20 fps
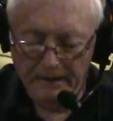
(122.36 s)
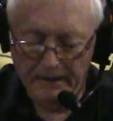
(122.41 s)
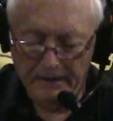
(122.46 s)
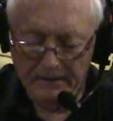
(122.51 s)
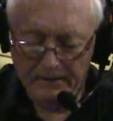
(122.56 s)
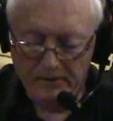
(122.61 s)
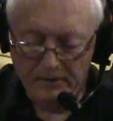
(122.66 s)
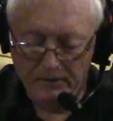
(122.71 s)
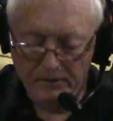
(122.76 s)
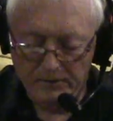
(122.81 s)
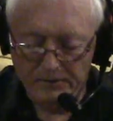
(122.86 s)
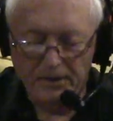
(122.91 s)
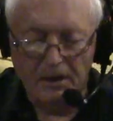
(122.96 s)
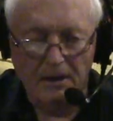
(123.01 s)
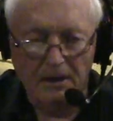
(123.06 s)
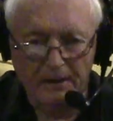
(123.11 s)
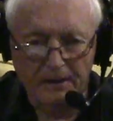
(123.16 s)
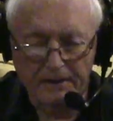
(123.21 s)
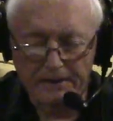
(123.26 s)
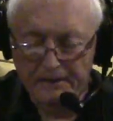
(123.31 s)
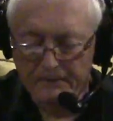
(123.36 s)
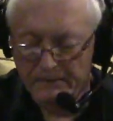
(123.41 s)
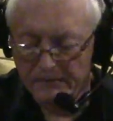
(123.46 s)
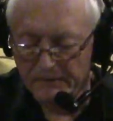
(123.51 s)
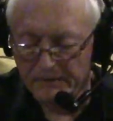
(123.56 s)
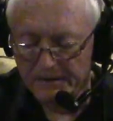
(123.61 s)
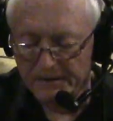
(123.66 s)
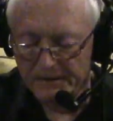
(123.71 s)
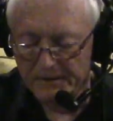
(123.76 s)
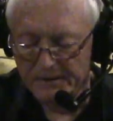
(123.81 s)
Coach Hahn
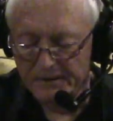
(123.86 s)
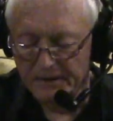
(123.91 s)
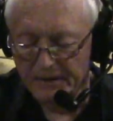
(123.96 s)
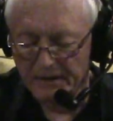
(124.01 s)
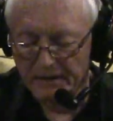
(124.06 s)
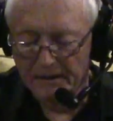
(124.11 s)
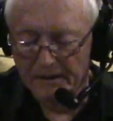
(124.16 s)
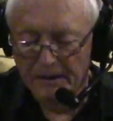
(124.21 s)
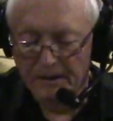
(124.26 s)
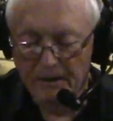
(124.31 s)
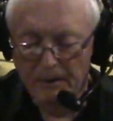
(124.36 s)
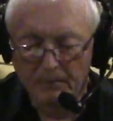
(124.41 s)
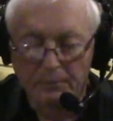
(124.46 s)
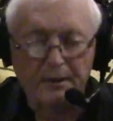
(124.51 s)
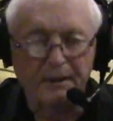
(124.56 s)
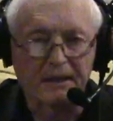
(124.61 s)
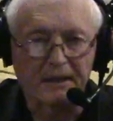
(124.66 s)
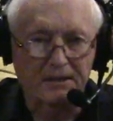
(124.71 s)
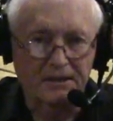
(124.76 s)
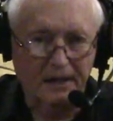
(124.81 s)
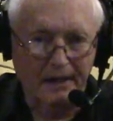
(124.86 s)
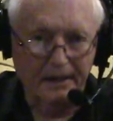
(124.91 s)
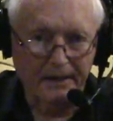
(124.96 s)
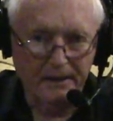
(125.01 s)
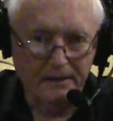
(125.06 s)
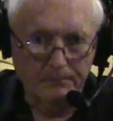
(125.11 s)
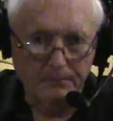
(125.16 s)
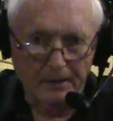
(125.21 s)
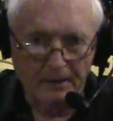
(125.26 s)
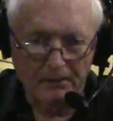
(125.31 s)
was pretty excited
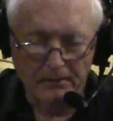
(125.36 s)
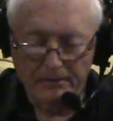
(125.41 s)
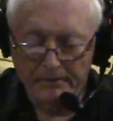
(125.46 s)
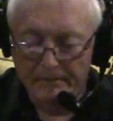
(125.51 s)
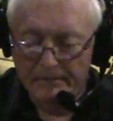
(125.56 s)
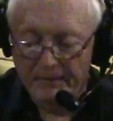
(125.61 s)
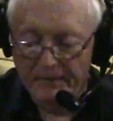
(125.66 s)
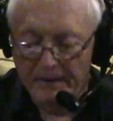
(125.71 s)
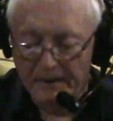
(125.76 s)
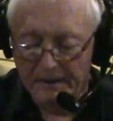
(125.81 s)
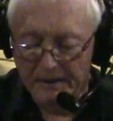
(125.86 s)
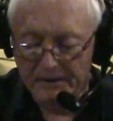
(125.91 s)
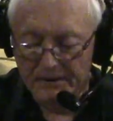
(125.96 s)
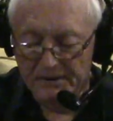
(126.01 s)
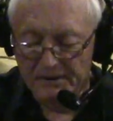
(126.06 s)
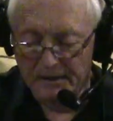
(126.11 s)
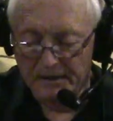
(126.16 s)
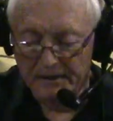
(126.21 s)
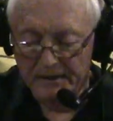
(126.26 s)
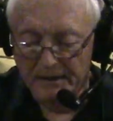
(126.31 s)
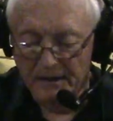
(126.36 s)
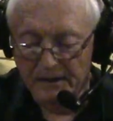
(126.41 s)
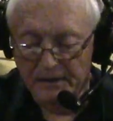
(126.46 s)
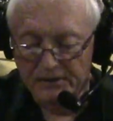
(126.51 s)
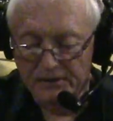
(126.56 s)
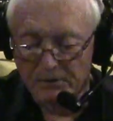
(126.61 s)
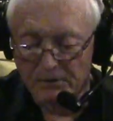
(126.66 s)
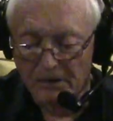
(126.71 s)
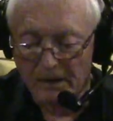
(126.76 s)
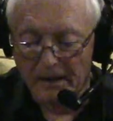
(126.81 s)
about his young
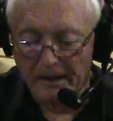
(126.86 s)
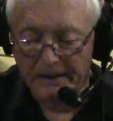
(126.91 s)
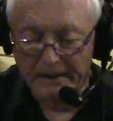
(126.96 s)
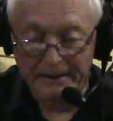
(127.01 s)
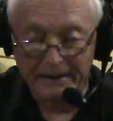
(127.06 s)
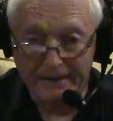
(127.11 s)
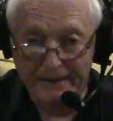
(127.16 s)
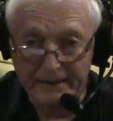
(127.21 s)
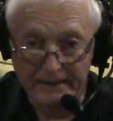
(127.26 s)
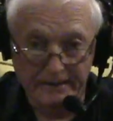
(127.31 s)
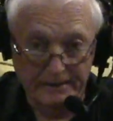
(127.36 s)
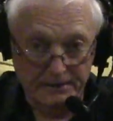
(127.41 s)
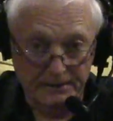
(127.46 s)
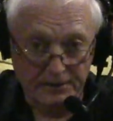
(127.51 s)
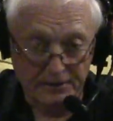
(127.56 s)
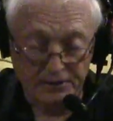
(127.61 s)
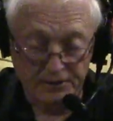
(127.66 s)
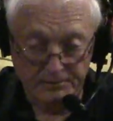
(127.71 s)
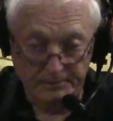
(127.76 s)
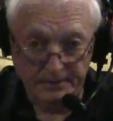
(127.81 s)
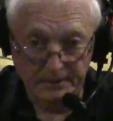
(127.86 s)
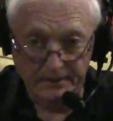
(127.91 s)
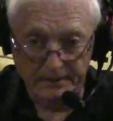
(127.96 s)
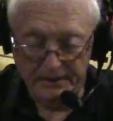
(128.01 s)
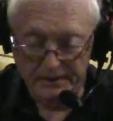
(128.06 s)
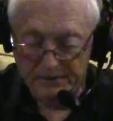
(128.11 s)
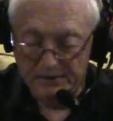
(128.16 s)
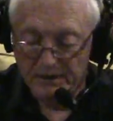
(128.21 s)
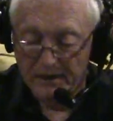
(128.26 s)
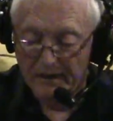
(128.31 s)
squad and getting this
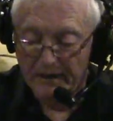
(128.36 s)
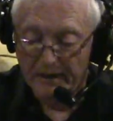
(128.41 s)
experience